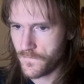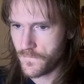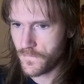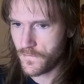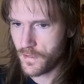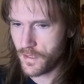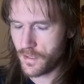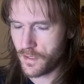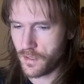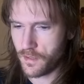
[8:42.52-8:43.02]

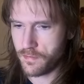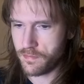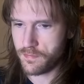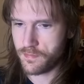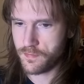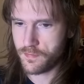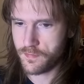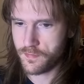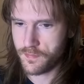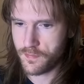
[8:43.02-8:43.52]

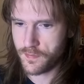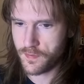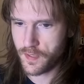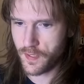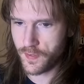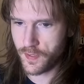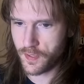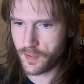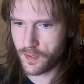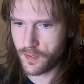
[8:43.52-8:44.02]

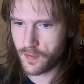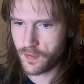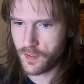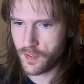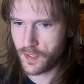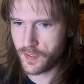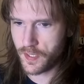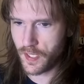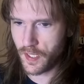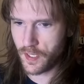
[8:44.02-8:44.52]
That's it.
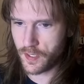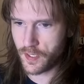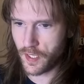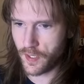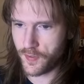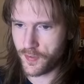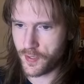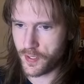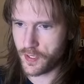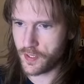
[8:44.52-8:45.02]
A
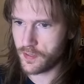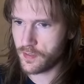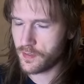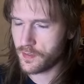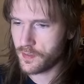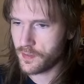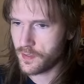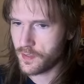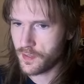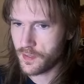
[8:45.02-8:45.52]
Telecaster.
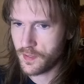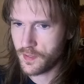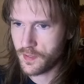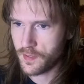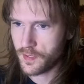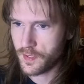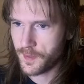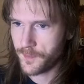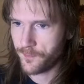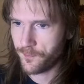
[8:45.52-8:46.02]

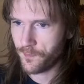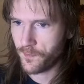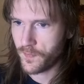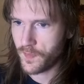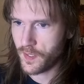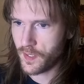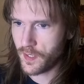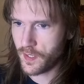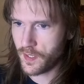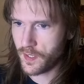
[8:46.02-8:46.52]

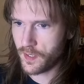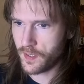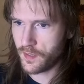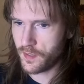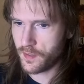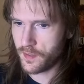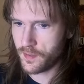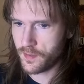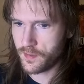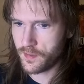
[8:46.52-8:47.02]

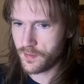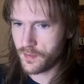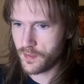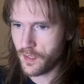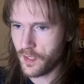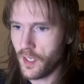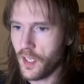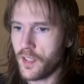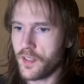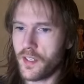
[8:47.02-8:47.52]
And
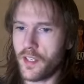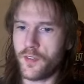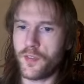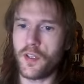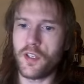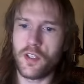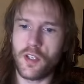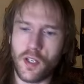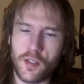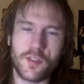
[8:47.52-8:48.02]
there's a
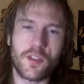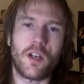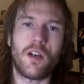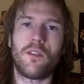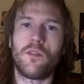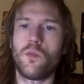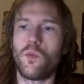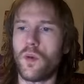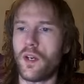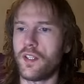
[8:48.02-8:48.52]
lot
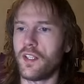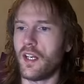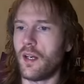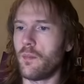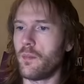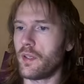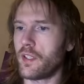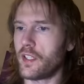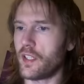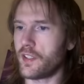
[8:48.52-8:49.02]
of one
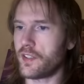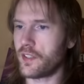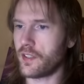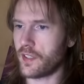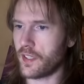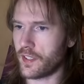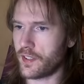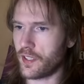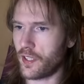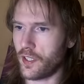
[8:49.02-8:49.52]
humbucker
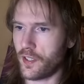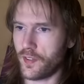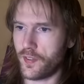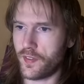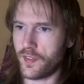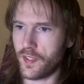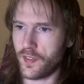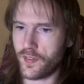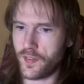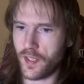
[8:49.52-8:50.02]
guitars
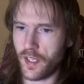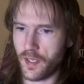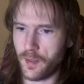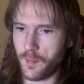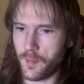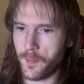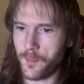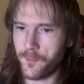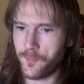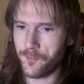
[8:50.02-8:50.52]
this
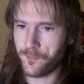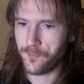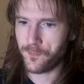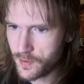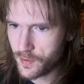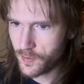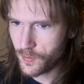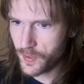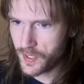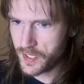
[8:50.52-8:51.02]
time,
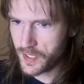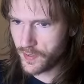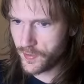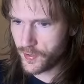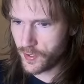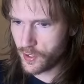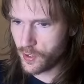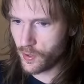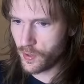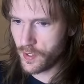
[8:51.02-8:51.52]
which is
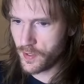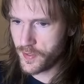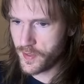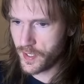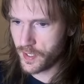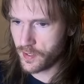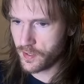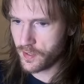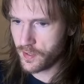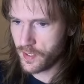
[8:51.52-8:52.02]
a cool
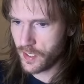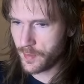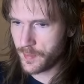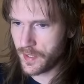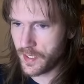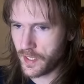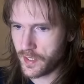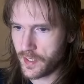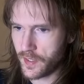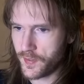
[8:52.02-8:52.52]
thing. I
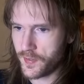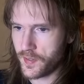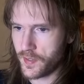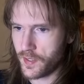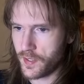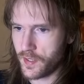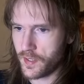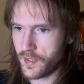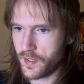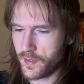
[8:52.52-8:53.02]
mean, I guess
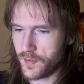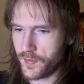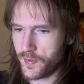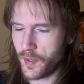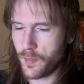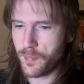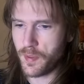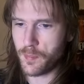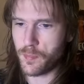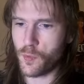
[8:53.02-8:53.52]

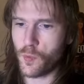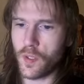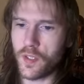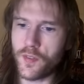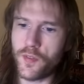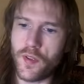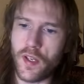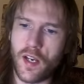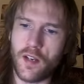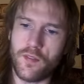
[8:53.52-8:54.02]
some people
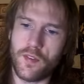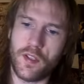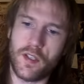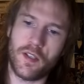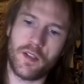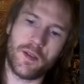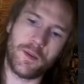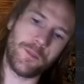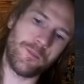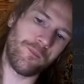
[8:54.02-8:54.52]
wants to have
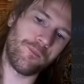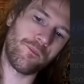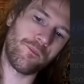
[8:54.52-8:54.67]
a